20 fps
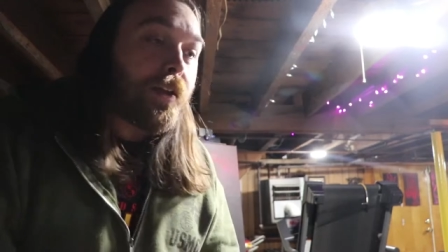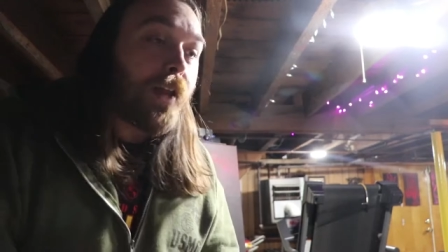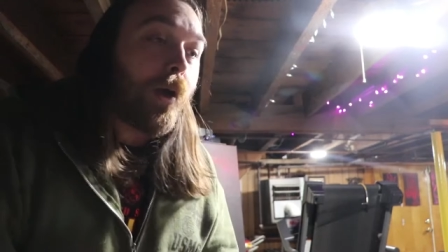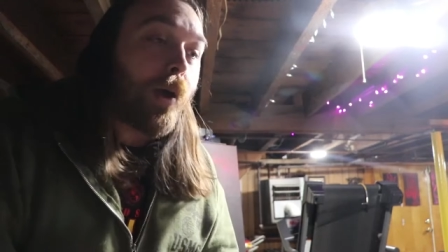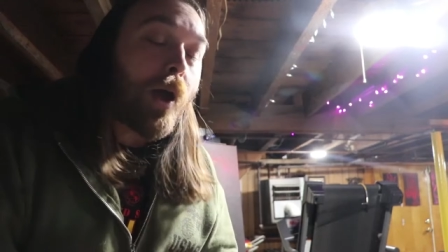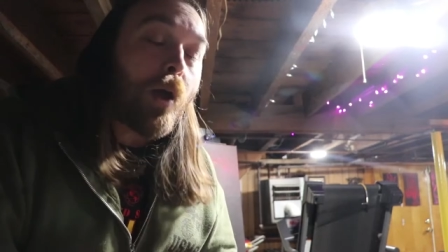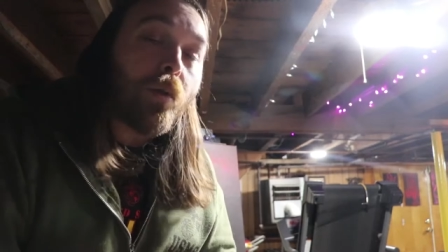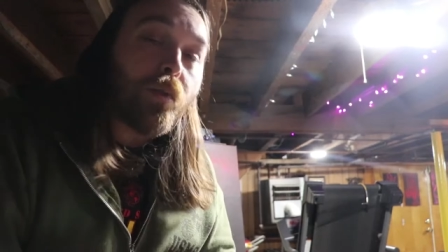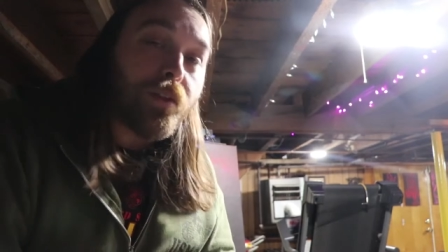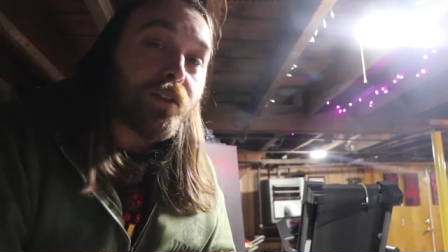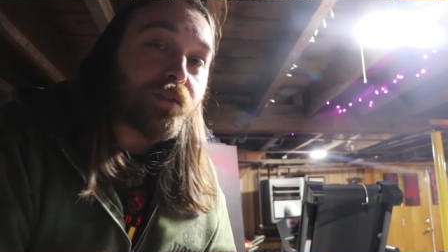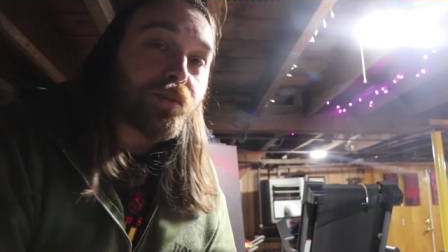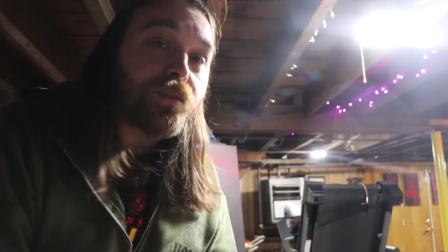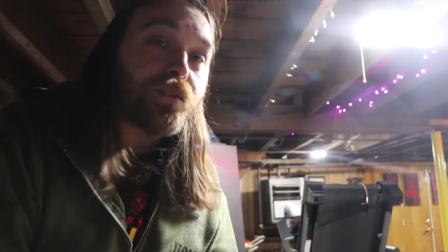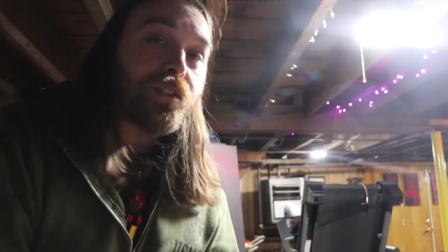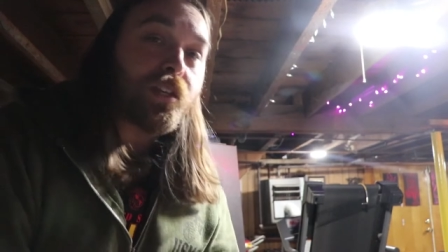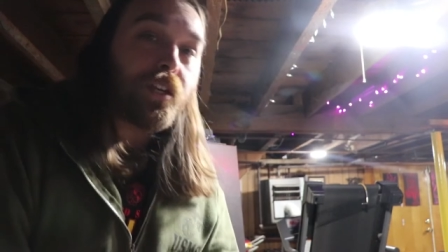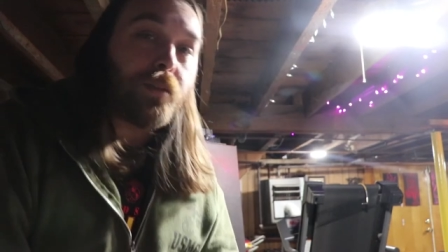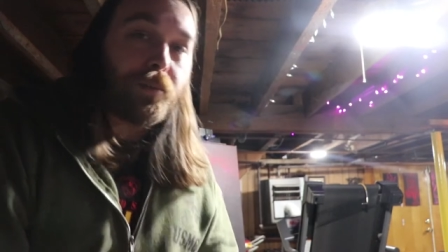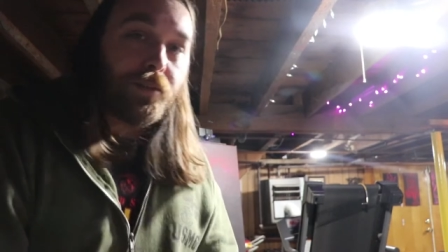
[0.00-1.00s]
Now, how this
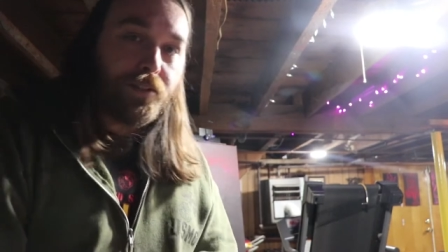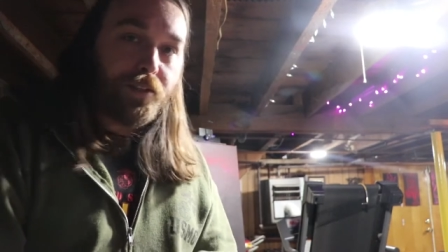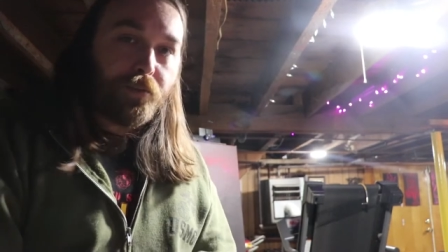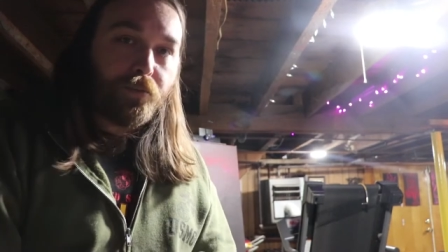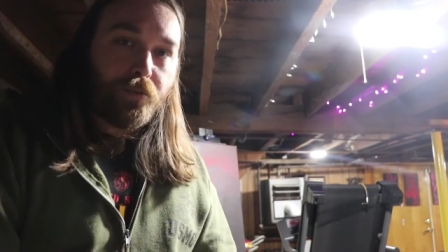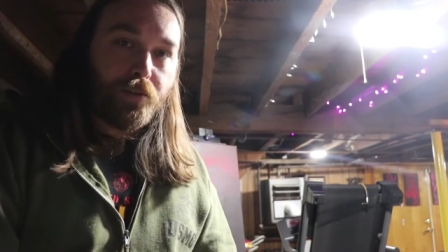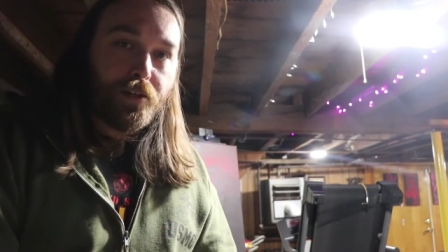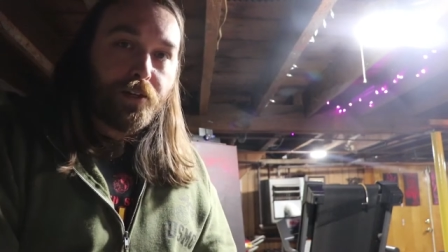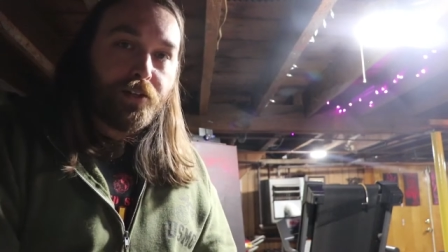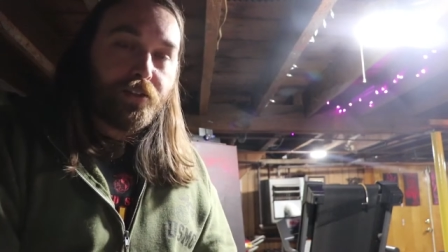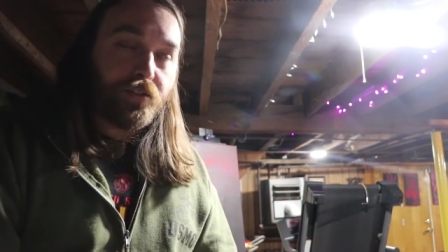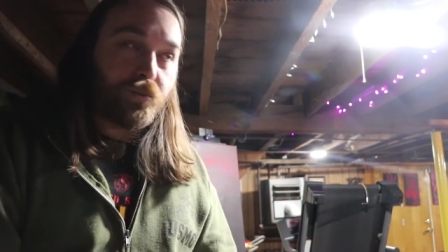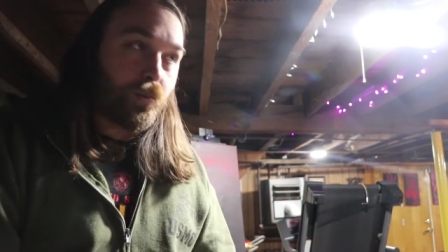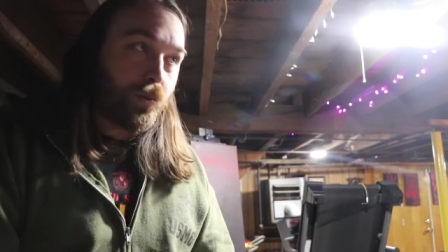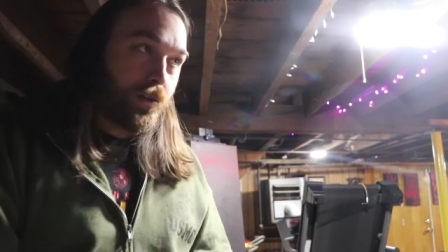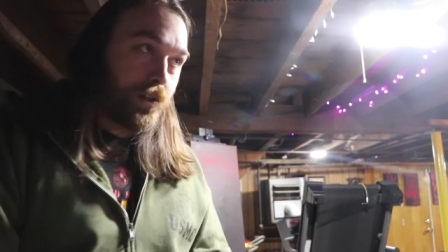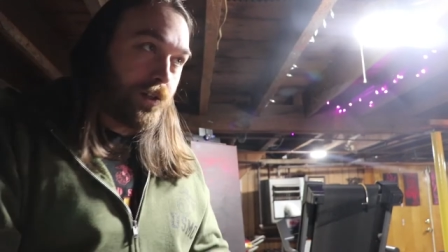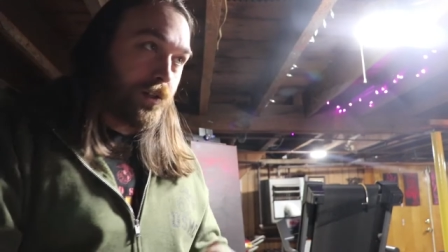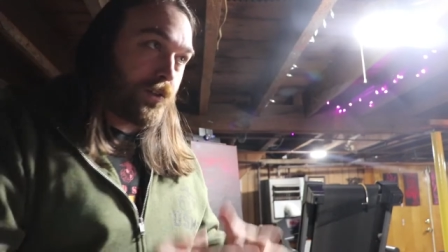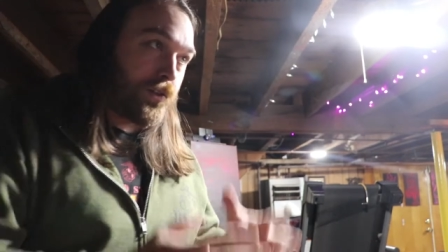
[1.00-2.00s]
one's gonna be different is
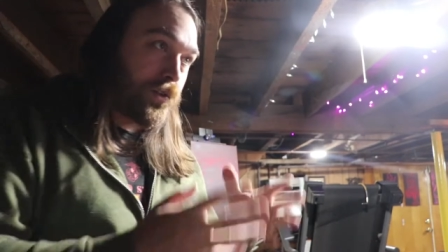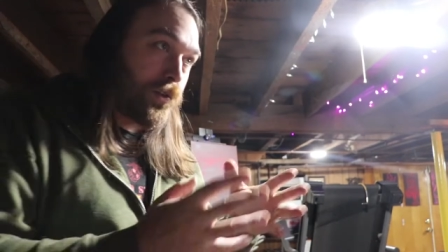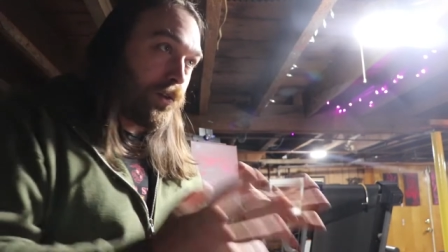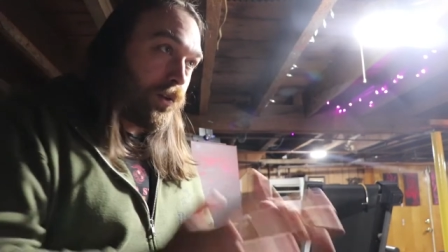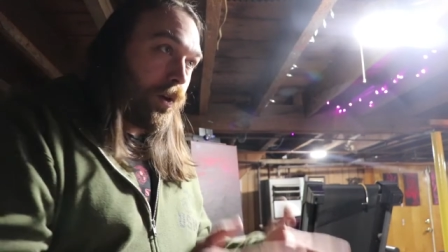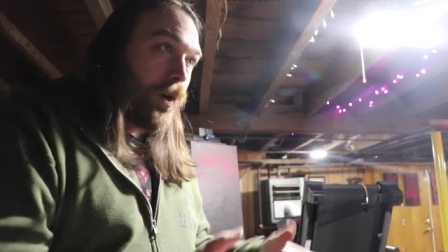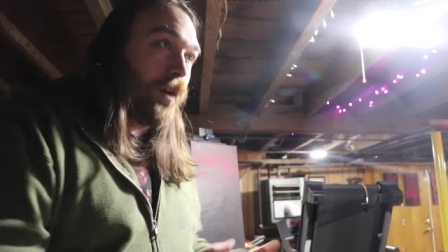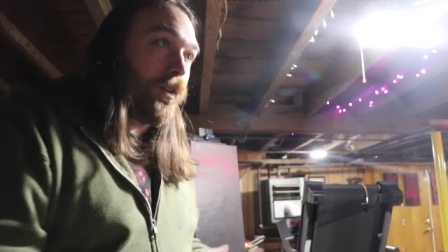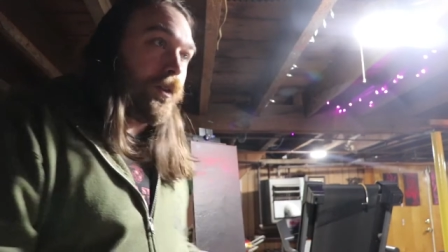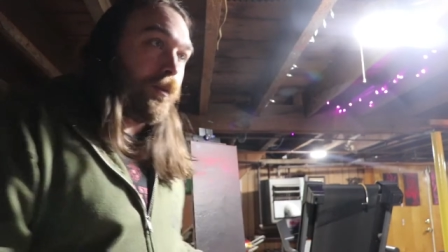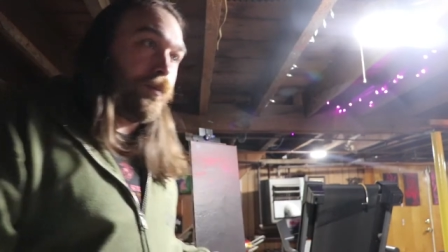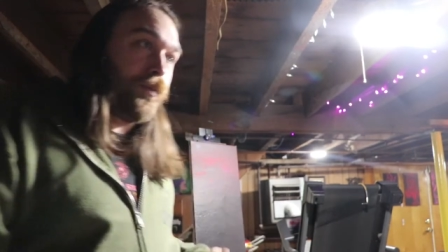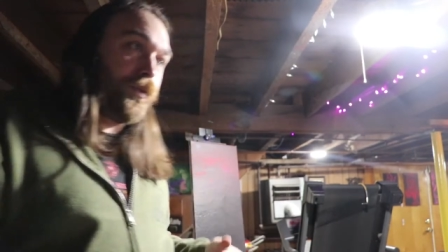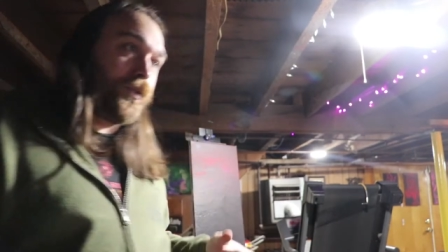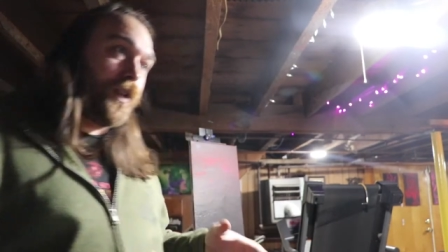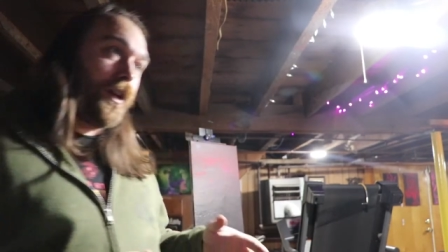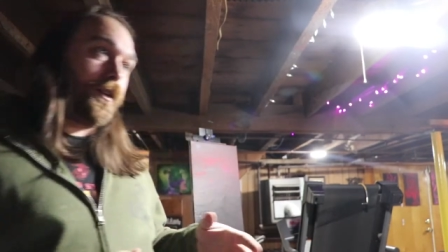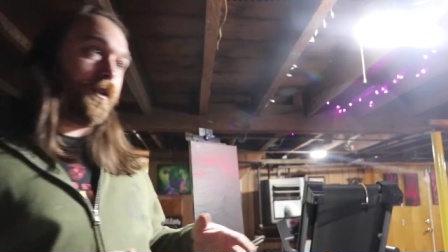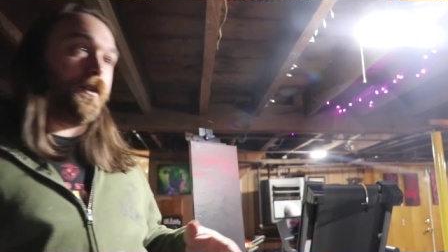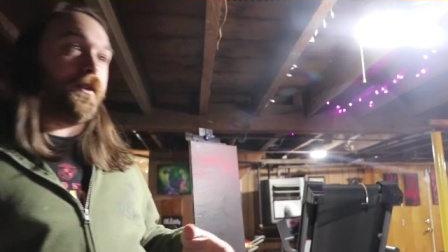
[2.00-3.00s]
we're gonna turn on the
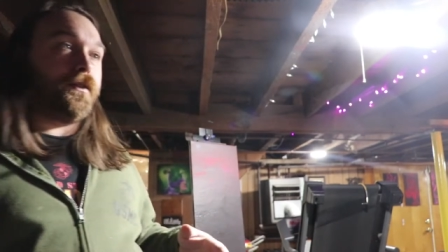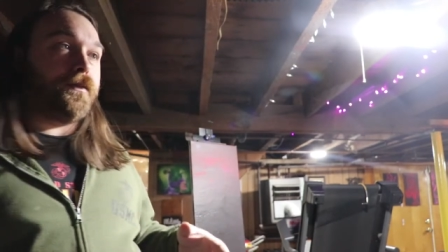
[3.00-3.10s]
projector